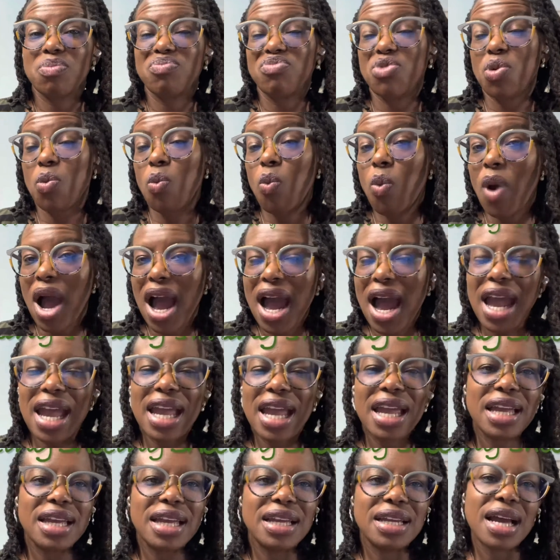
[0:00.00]

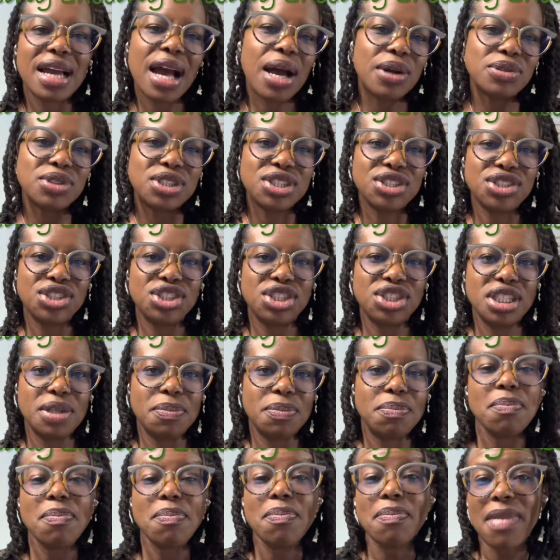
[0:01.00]
why counting
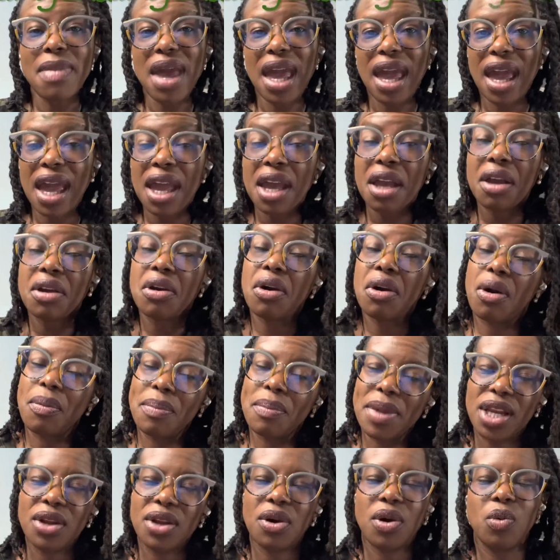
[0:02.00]
sheep may or
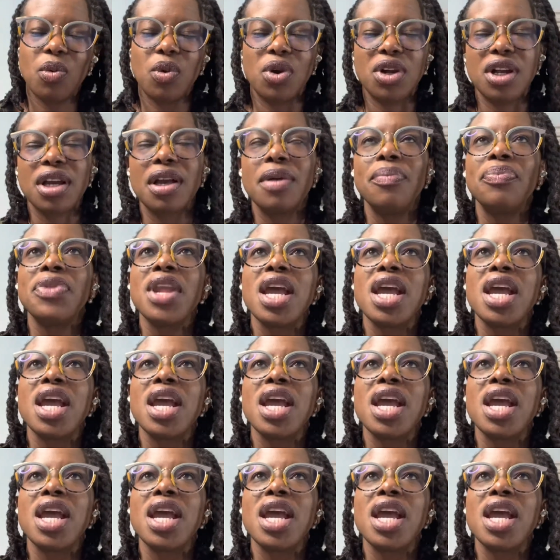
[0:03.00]
may not work.